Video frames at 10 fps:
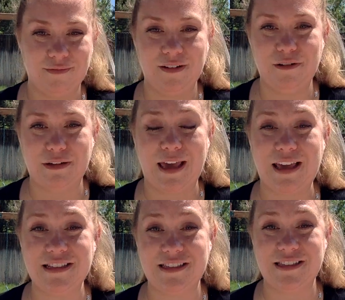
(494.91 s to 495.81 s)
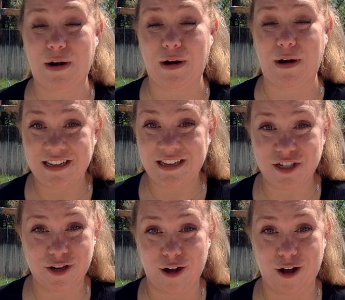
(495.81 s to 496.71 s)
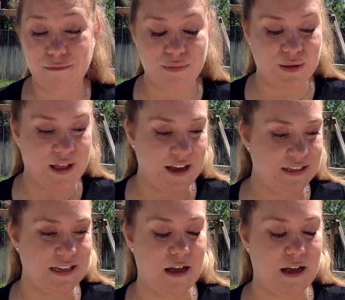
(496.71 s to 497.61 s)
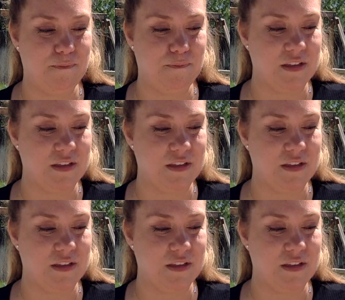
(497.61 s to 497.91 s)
little kids, writing is such a complex um,